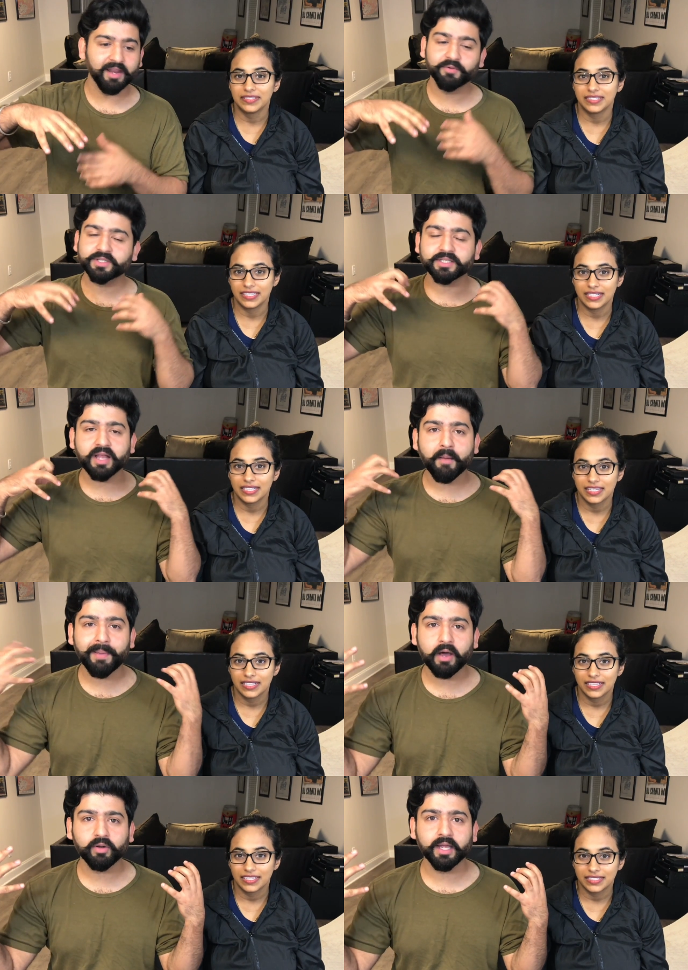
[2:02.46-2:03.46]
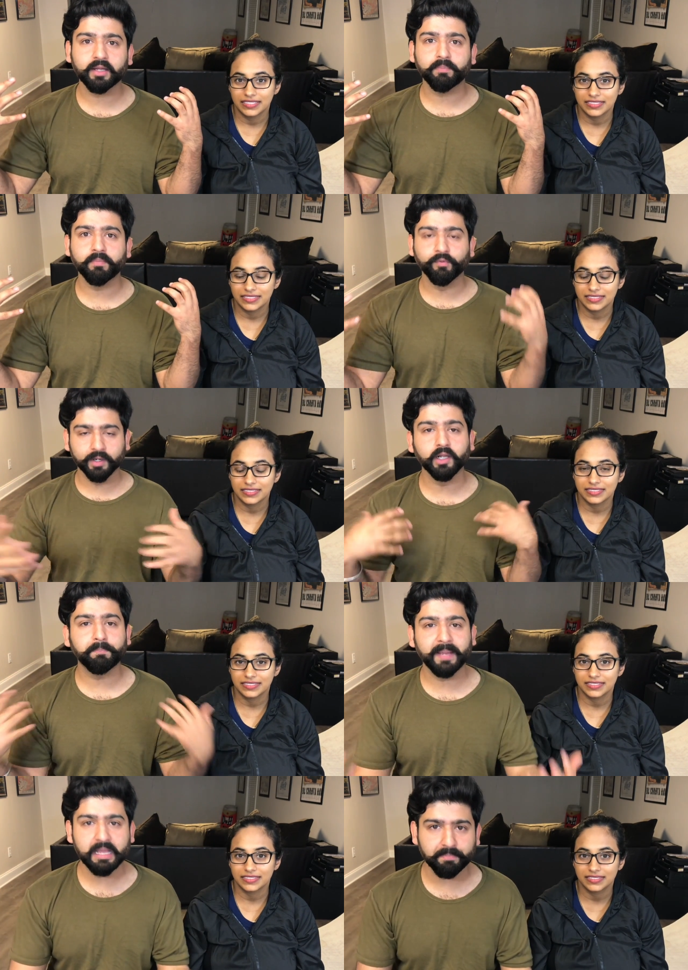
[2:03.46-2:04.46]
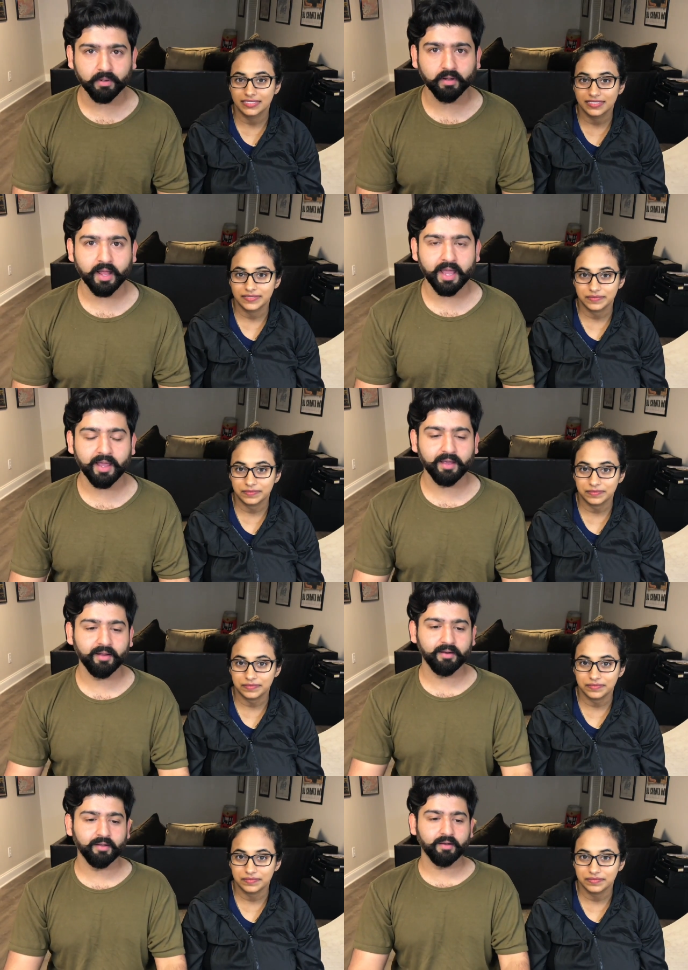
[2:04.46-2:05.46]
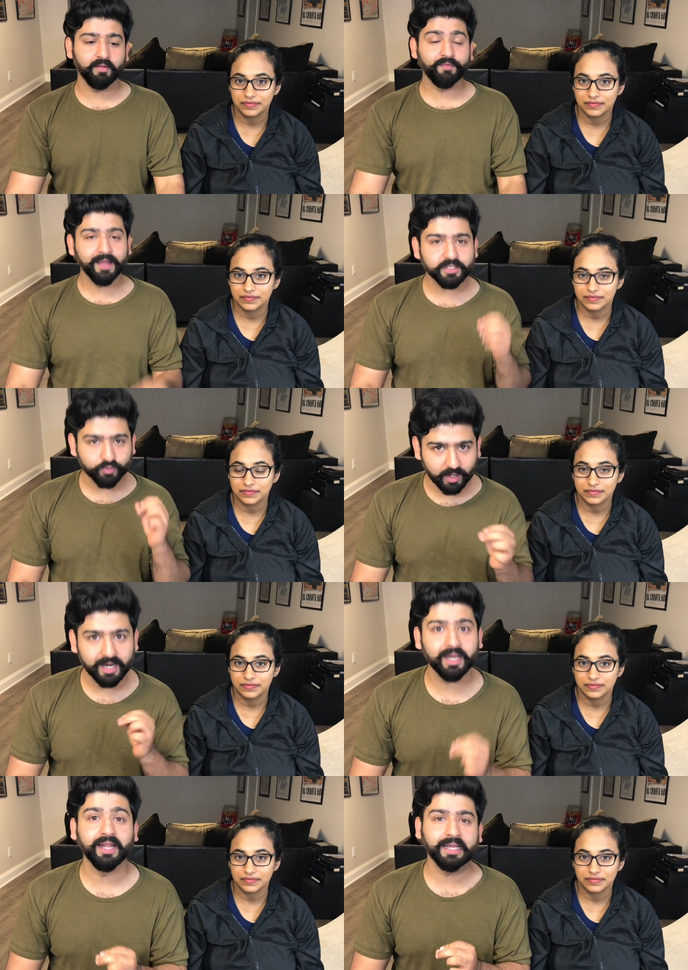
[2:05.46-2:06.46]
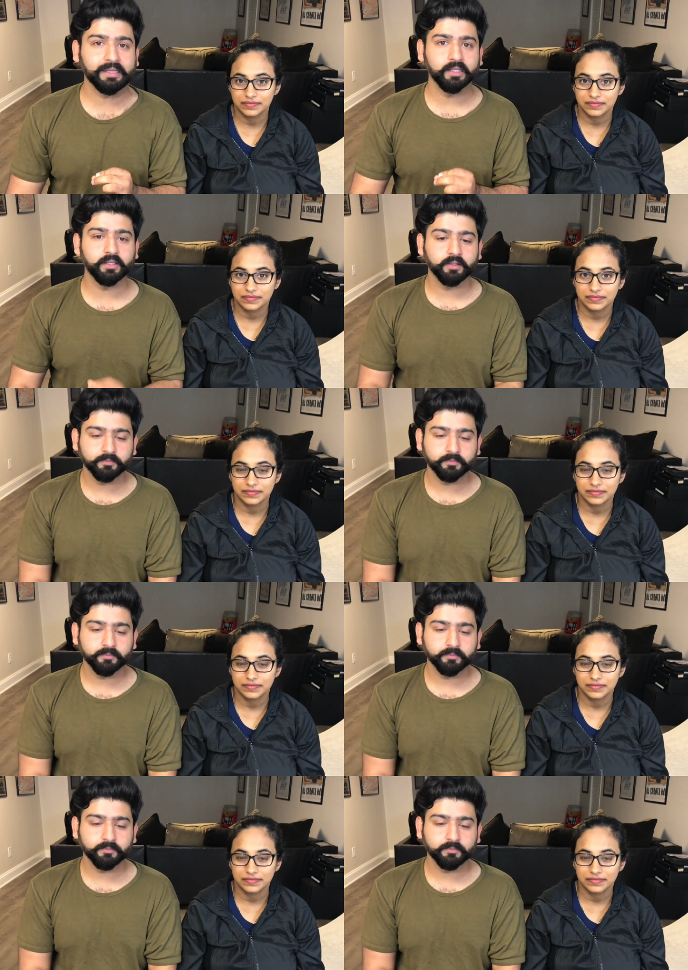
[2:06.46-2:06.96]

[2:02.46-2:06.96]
Speaker 1: and it was just about like real people, and uh, that's why I liked it.